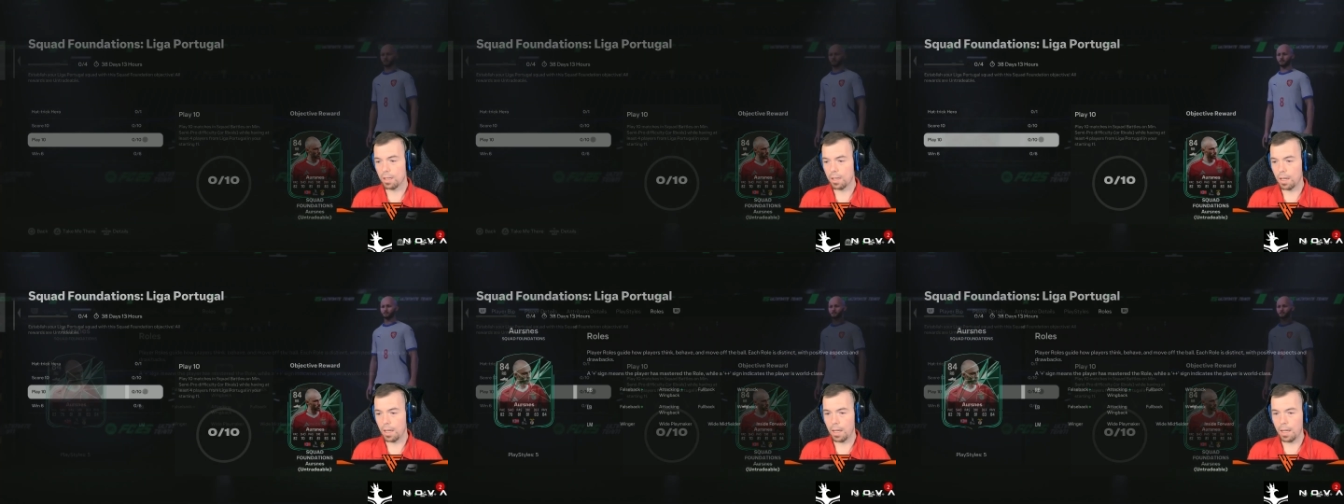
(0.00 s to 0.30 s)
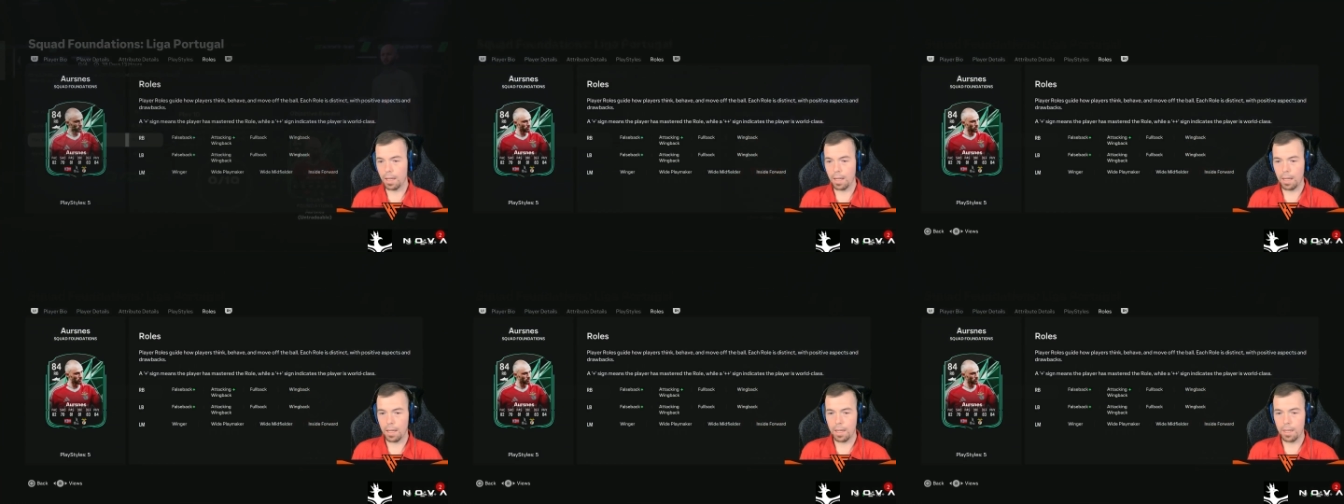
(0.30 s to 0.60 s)

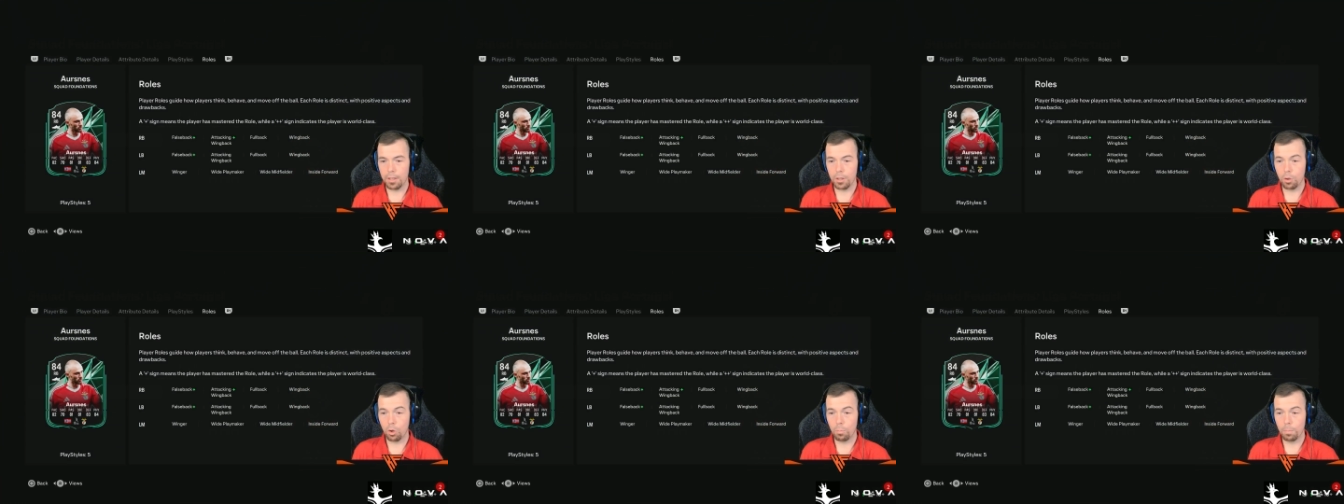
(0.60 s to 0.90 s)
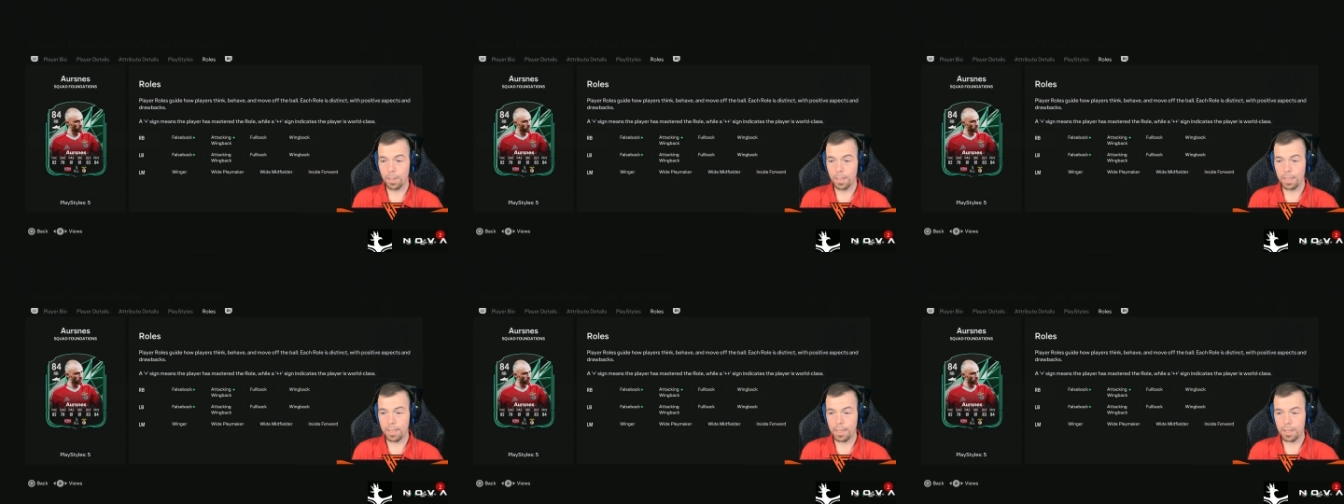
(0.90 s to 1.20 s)

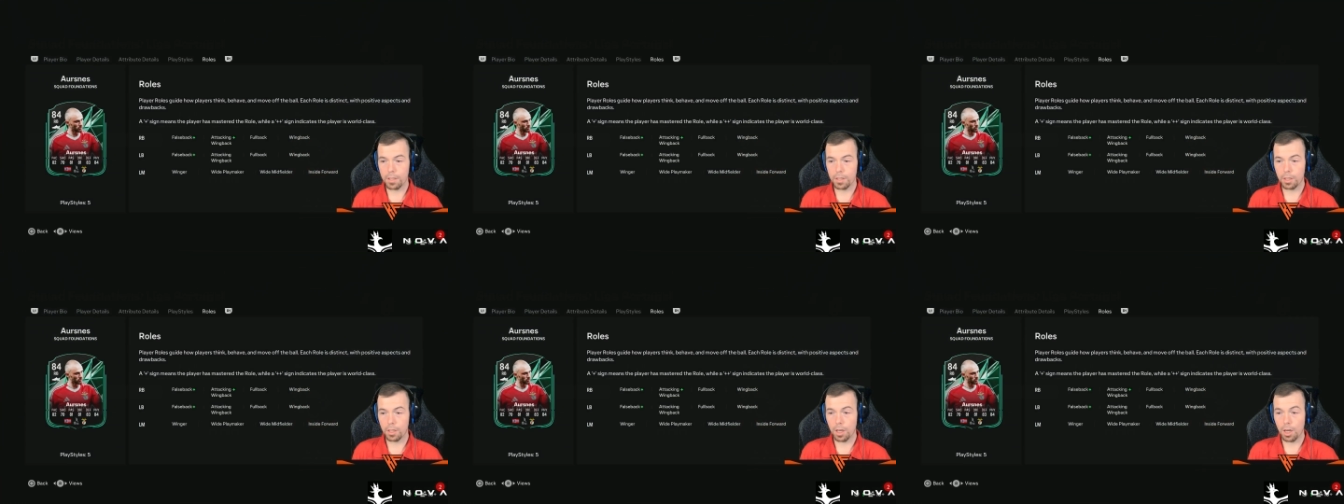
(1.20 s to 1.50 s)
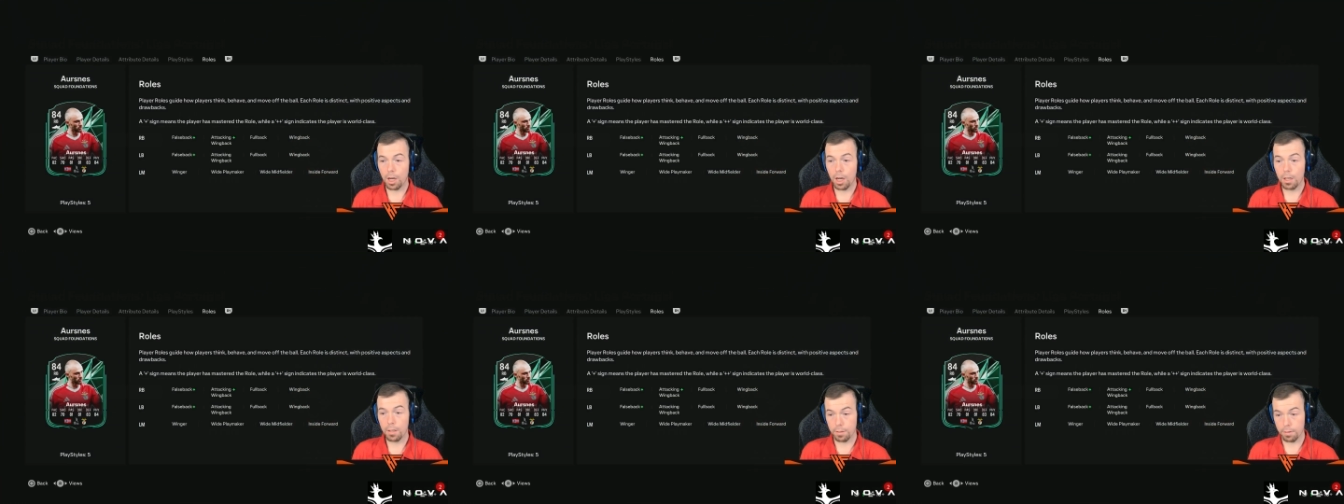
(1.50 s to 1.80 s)
normally a decent
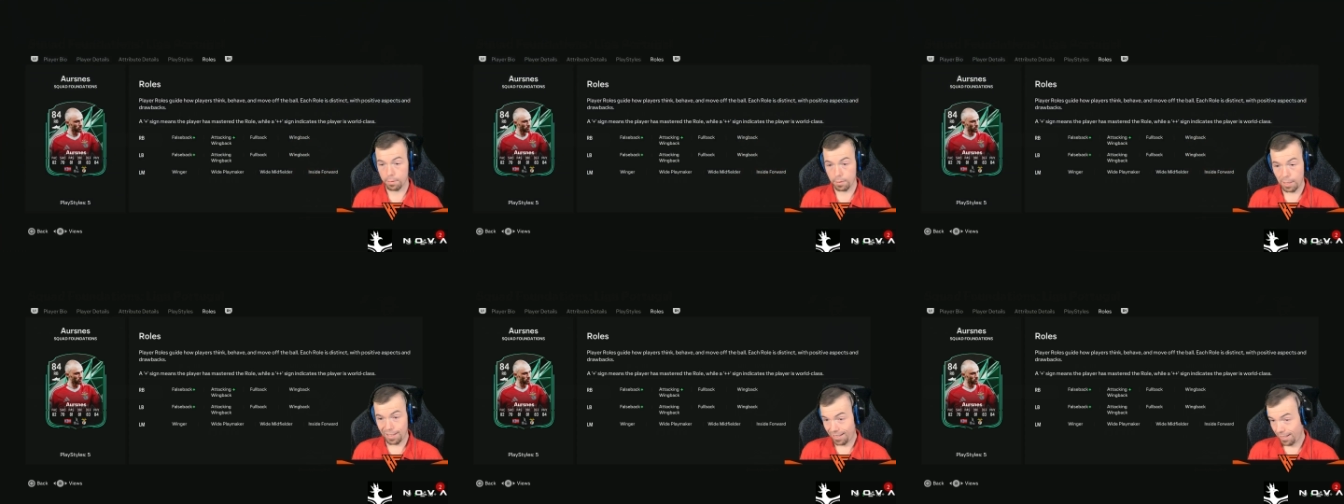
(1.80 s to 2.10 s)
card.